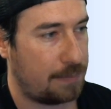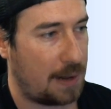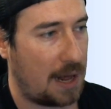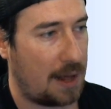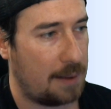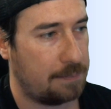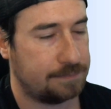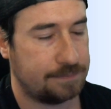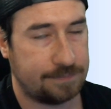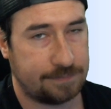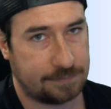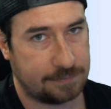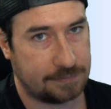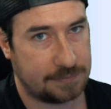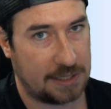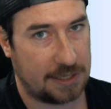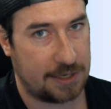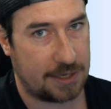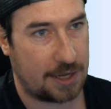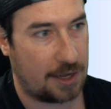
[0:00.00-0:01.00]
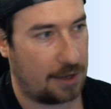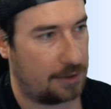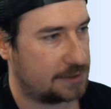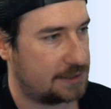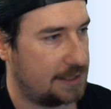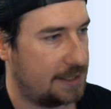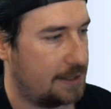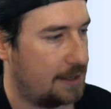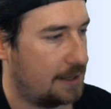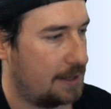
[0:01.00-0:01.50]
Pop! There you go,
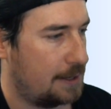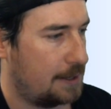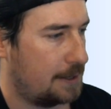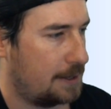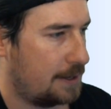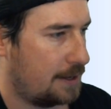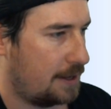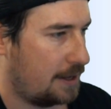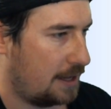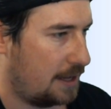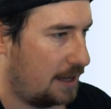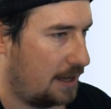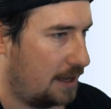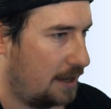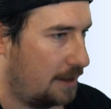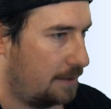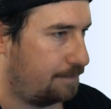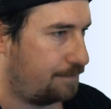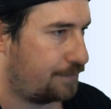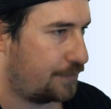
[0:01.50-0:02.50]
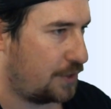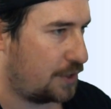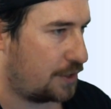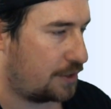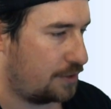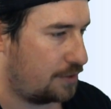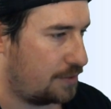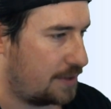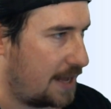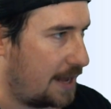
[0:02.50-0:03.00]
see? You
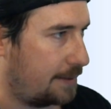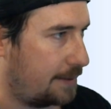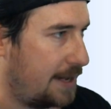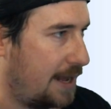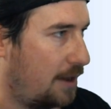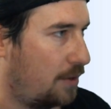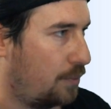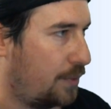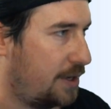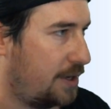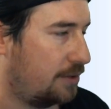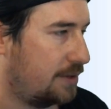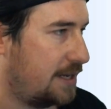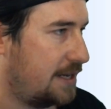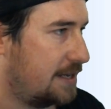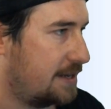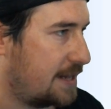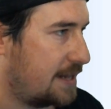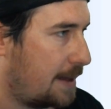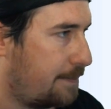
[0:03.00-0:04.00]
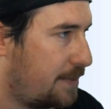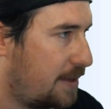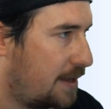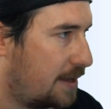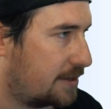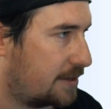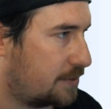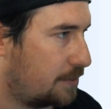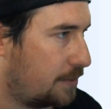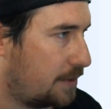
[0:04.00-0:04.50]
can do that. Now, we don't need it that
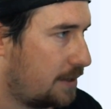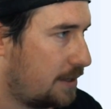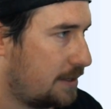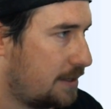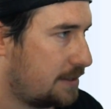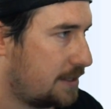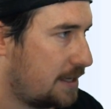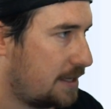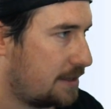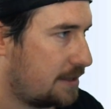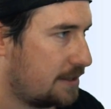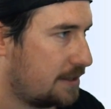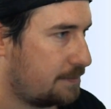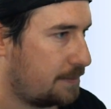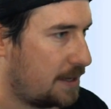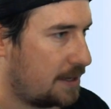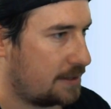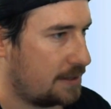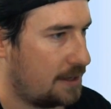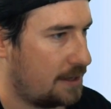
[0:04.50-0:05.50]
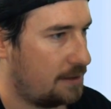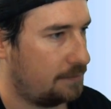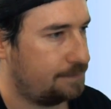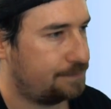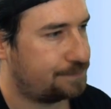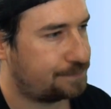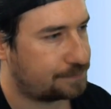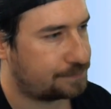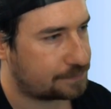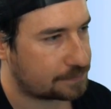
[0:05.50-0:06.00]
big, so we're going to take this back down.
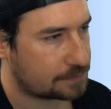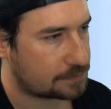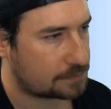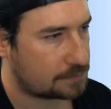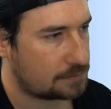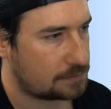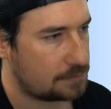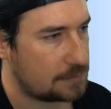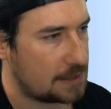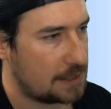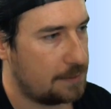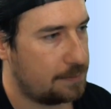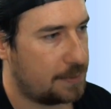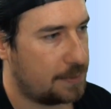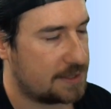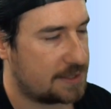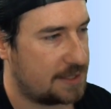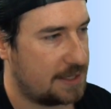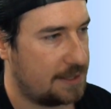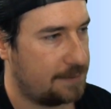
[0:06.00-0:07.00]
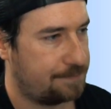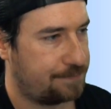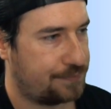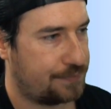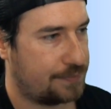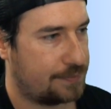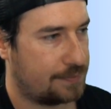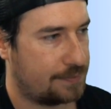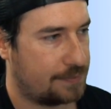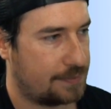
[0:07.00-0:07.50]
But see,
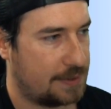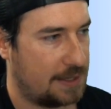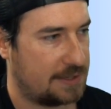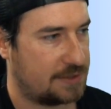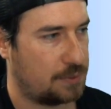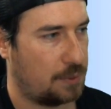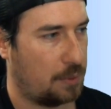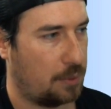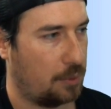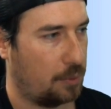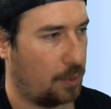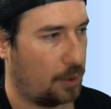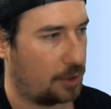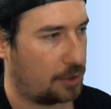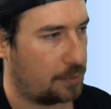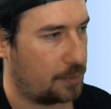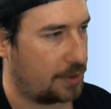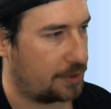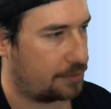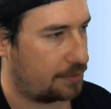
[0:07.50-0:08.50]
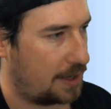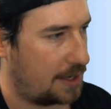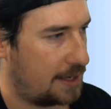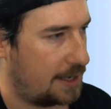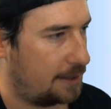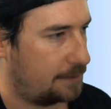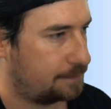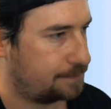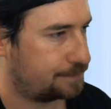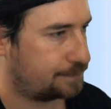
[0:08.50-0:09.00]
that's what we're working with right
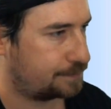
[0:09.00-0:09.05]
now.